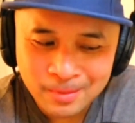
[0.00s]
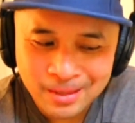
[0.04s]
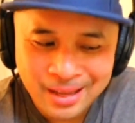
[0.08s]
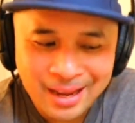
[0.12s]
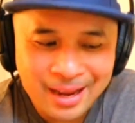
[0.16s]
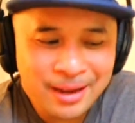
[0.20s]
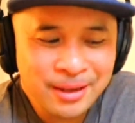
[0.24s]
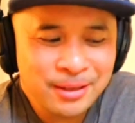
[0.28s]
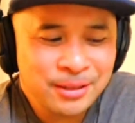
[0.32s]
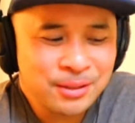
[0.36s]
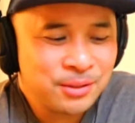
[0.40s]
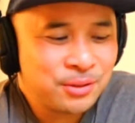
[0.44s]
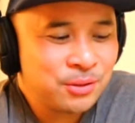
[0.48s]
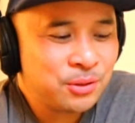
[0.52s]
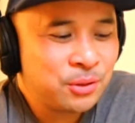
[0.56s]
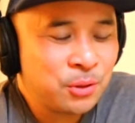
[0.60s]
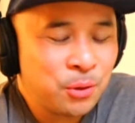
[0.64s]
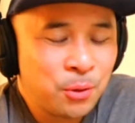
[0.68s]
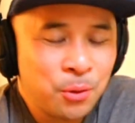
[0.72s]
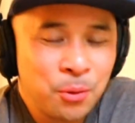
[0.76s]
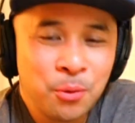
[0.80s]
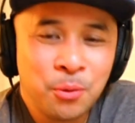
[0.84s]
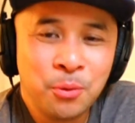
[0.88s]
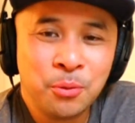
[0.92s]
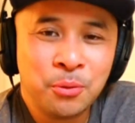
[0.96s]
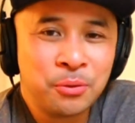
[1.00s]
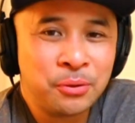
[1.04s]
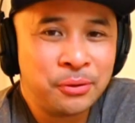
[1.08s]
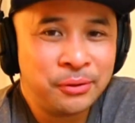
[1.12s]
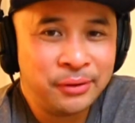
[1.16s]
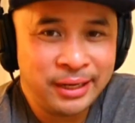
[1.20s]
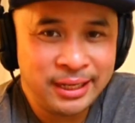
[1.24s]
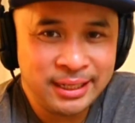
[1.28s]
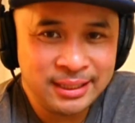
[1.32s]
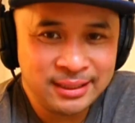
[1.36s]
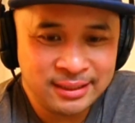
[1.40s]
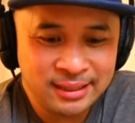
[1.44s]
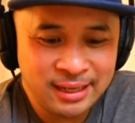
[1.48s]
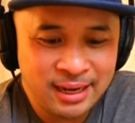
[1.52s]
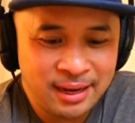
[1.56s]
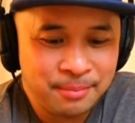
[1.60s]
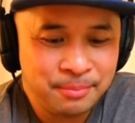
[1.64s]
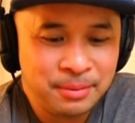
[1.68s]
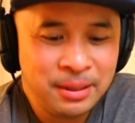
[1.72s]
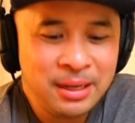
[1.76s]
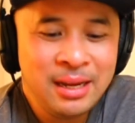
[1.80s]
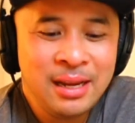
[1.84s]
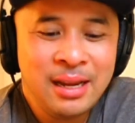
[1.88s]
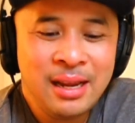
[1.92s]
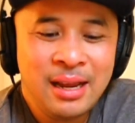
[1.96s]
yeah, it's so crazy.
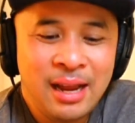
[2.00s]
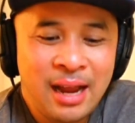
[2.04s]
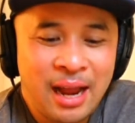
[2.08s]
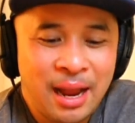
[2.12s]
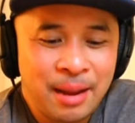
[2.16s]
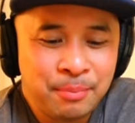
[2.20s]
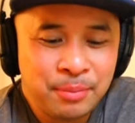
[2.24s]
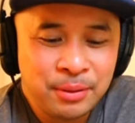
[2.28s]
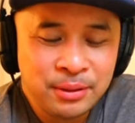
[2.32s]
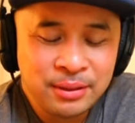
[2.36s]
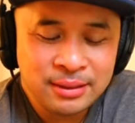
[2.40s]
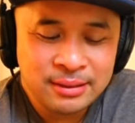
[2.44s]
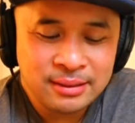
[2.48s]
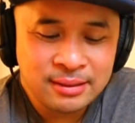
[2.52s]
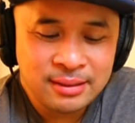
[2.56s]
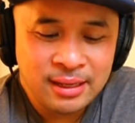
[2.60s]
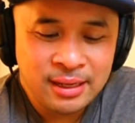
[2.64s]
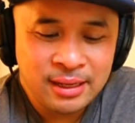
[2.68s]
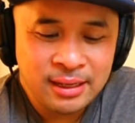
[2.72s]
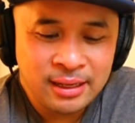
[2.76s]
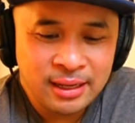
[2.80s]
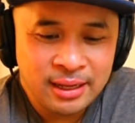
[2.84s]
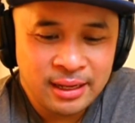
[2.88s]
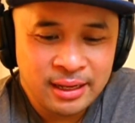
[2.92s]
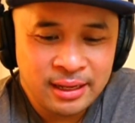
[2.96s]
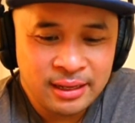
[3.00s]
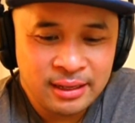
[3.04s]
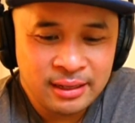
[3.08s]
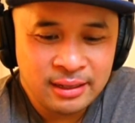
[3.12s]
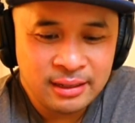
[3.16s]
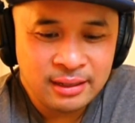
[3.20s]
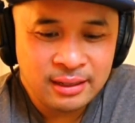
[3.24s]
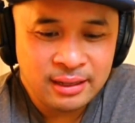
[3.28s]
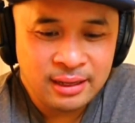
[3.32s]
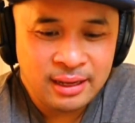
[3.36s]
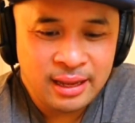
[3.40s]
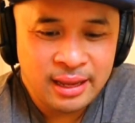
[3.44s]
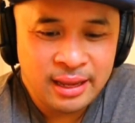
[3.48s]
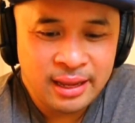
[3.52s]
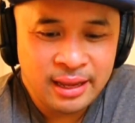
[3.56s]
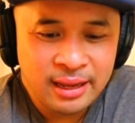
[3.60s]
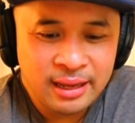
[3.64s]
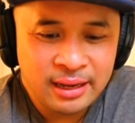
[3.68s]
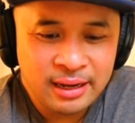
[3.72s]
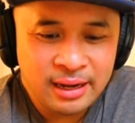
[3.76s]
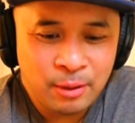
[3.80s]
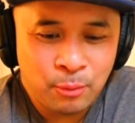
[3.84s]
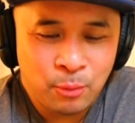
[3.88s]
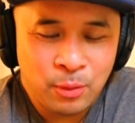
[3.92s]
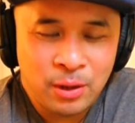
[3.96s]
I put this thing in
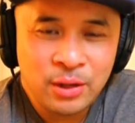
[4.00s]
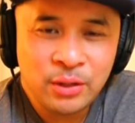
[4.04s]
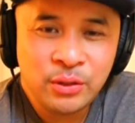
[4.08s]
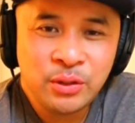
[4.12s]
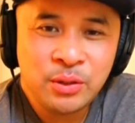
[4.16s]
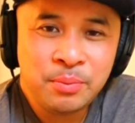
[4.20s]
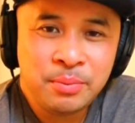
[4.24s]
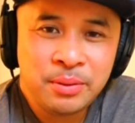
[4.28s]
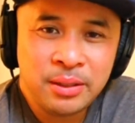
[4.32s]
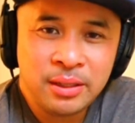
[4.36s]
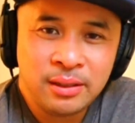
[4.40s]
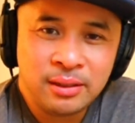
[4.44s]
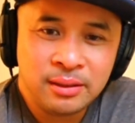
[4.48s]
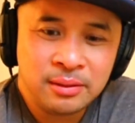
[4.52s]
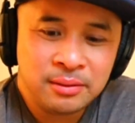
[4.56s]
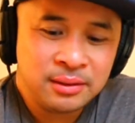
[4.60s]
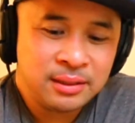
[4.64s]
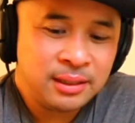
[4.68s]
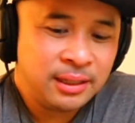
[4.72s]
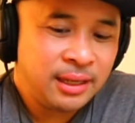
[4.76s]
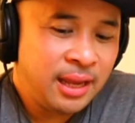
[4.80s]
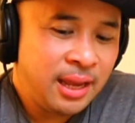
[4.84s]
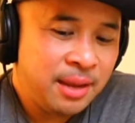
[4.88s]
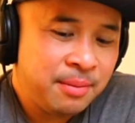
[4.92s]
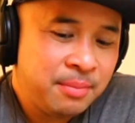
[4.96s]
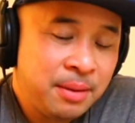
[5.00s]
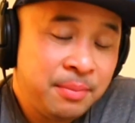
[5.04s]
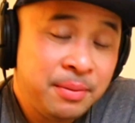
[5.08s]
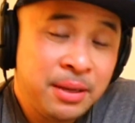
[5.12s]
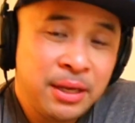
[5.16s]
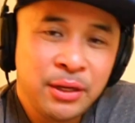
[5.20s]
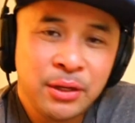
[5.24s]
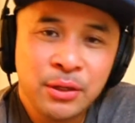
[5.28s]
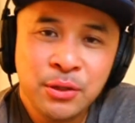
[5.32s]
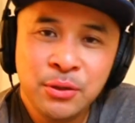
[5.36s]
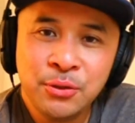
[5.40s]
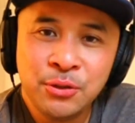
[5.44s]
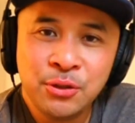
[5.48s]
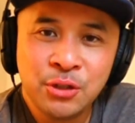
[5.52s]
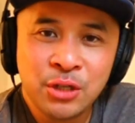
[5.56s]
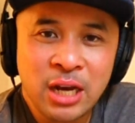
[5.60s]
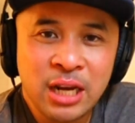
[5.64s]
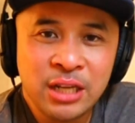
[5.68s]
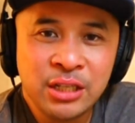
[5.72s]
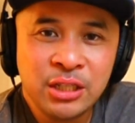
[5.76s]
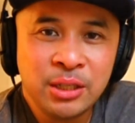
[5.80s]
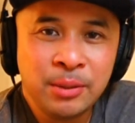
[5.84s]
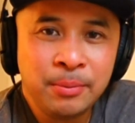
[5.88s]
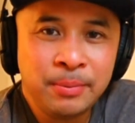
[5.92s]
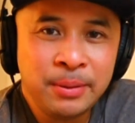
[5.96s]
and I wanted to build. I was like, hey, maybe I can use
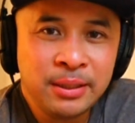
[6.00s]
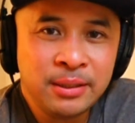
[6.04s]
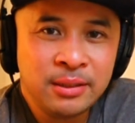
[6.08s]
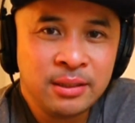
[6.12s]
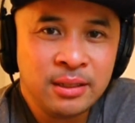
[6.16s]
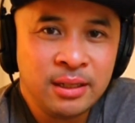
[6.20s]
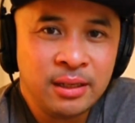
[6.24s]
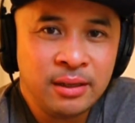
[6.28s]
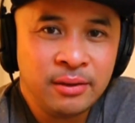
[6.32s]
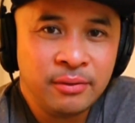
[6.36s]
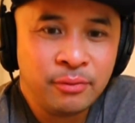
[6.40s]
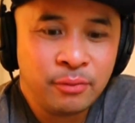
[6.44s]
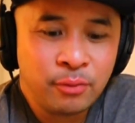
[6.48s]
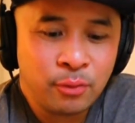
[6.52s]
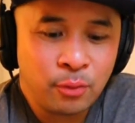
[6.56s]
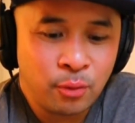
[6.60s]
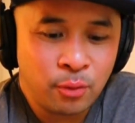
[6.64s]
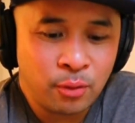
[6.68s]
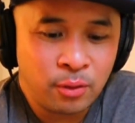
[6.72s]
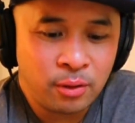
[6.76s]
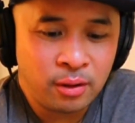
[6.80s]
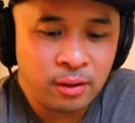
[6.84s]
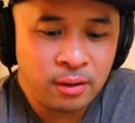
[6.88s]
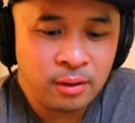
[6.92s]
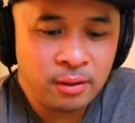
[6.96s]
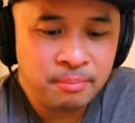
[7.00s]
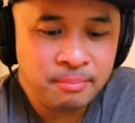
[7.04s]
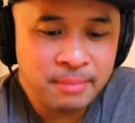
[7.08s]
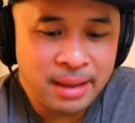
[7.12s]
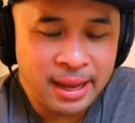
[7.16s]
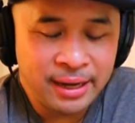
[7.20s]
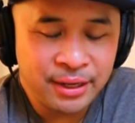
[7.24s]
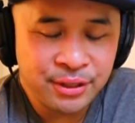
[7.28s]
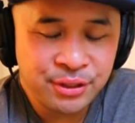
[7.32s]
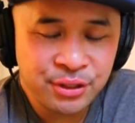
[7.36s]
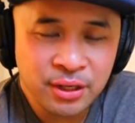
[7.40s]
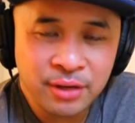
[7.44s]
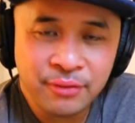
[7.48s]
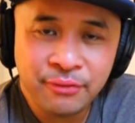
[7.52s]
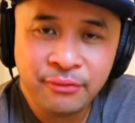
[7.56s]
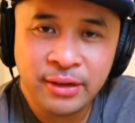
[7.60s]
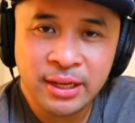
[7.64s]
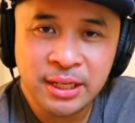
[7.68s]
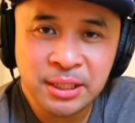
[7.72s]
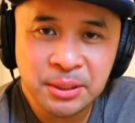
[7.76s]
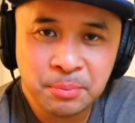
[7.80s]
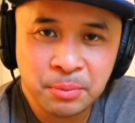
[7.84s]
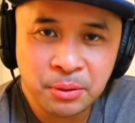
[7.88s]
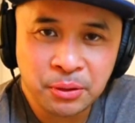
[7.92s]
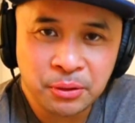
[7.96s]
ChatGPT for managing a
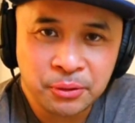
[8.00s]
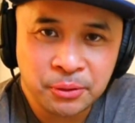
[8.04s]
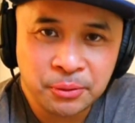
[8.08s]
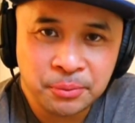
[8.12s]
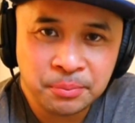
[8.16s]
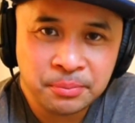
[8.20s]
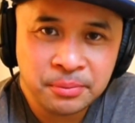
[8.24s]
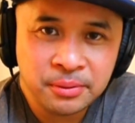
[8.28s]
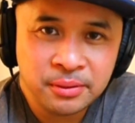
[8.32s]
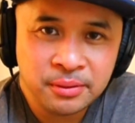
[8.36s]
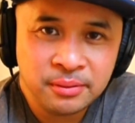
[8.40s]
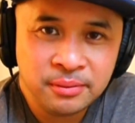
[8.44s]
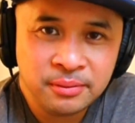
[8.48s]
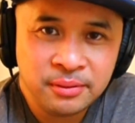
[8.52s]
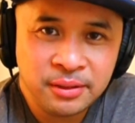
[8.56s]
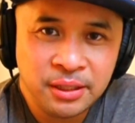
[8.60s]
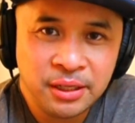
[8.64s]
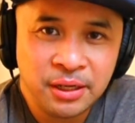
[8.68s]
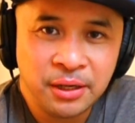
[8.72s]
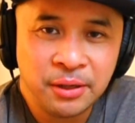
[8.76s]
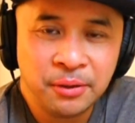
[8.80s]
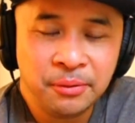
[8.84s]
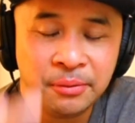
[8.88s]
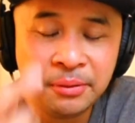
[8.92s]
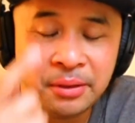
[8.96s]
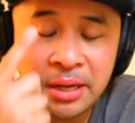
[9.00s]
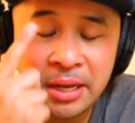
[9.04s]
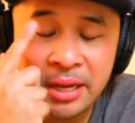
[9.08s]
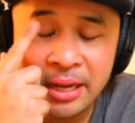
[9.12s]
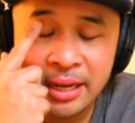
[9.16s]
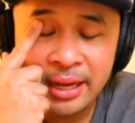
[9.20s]
Facebook group, you know?